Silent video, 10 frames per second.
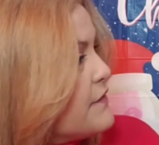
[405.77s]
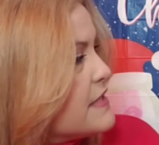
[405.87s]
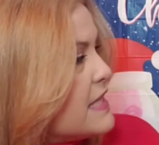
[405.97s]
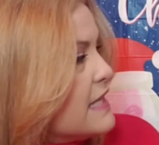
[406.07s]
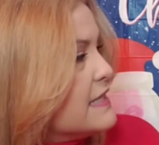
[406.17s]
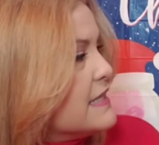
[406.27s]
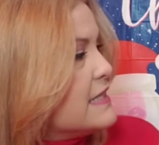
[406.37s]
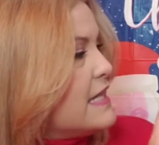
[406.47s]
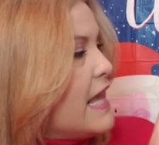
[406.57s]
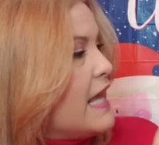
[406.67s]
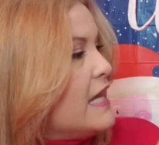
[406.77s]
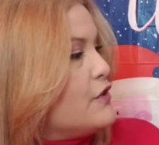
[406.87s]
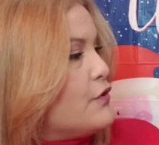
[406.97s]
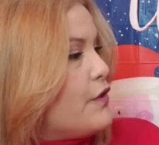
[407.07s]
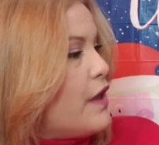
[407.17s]
Santa's sleigh
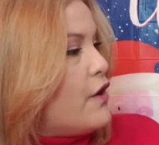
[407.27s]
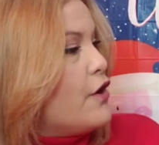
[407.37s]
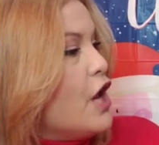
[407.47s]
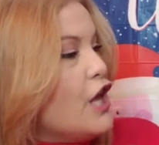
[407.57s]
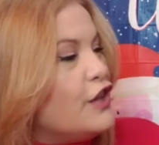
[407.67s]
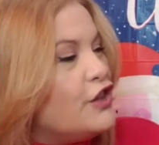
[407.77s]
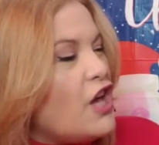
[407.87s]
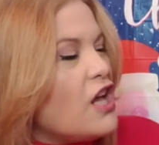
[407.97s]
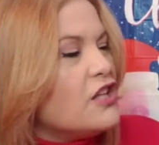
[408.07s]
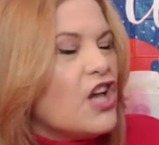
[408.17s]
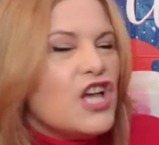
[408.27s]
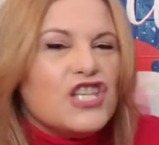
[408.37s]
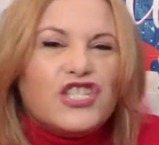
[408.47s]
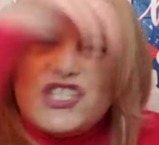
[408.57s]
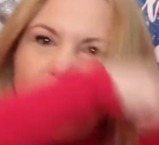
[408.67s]
into the air, Dot
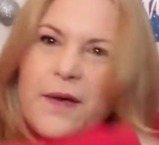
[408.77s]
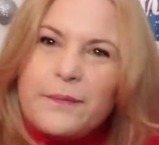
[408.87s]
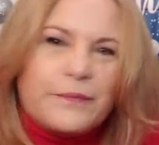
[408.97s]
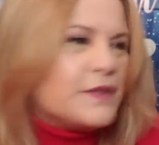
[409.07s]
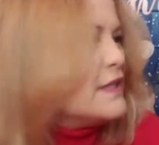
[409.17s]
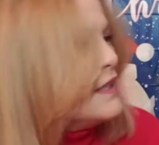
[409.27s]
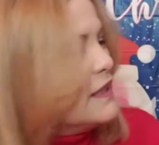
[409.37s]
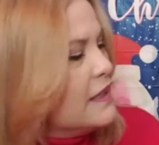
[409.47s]
jumped.